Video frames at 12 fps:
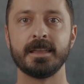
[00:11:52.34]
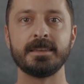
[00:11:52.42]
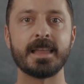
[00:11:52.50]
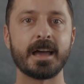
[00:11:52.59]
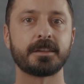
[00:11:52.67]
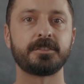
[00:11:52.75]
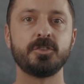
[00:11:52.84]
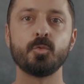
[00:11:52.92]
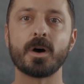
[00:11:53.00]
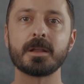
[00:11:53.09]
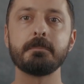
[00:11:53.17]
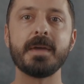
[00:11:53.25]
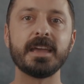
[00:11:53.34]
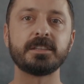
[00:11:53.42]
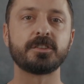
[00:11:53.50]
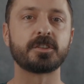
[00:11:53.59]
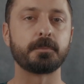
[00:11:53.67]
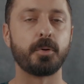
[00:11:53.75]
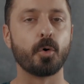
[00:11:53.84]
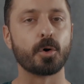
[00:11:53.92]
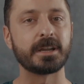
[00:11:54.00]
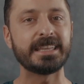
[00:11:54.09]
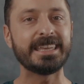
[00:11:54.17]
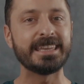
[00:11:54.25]
Next, you want to make the
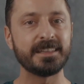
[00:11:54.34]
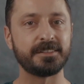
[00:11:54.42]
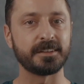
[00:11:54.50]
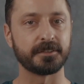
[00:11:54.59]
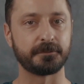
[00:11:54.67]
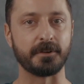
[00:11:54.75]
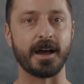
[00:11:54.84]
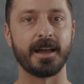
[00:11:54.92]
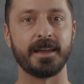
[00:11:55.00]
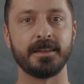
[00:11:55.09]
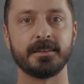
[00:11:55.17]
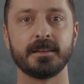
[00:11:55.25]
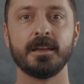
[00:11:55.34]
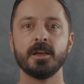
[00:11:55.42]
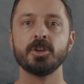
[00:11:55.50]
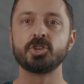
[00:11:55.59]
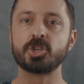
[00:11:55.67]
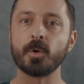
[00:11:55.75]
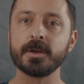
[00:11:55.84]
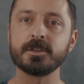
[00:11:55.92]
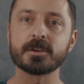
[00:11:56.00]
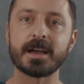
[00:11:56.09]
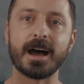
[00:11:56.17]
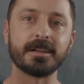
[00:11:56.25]
support easy to find. Showing
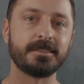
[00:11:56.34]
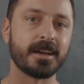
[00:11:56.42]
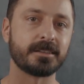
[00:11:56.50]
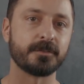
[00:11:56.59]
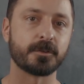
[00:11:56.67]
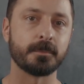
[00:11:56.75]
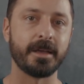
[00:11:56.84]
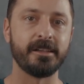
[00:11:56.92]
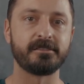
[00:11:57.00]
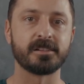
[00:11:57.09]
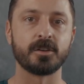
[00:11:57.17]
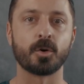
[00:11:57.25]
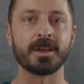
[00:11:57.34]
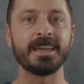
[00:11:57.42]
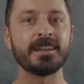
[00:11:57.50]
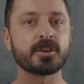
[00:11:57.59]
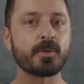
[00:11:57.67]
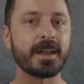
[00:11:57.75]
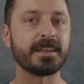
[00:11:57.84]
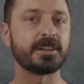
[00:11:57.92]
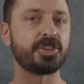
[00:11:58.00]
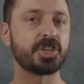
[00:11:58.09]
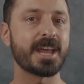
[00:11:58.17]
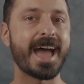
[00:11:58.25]
your contact information or integrating a
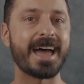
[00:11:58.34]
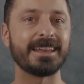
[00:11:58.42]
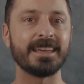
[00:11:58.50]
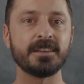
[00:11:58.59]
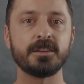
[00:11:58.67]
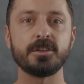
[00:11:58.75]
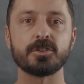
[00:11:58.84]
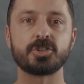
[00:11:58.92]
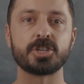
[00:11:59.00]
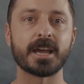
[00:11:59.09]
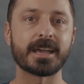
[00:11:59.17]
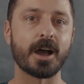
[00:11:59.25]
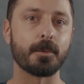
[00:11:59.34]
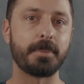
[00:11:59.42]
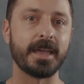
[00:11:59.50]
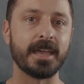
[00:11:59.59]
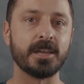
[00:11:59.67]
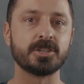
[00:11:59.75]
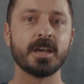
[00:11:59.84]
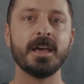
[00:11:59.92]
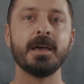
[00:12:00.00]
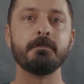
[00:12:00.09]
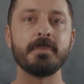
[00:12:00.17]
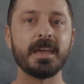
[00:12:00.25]
chat into your checkout page
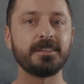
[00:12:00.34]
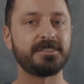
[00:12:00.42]
may